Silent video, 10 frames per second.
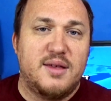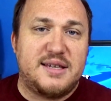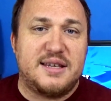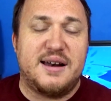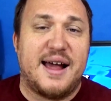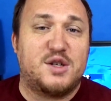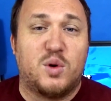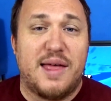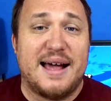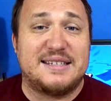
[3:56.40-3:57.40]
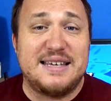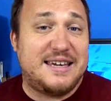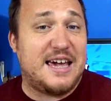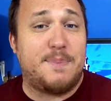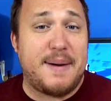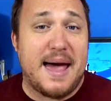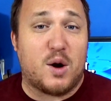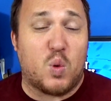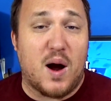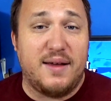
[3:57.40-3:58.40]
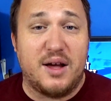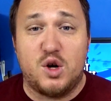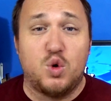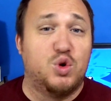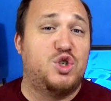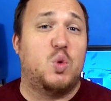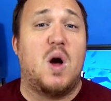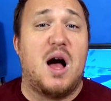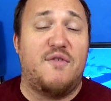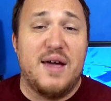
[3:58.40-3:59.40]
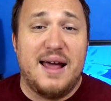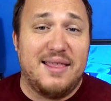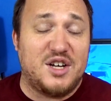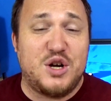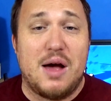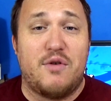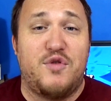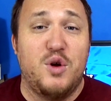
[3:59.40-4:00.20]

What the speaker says: is a nice relaxing kickback ride that cools you off and lets you have a few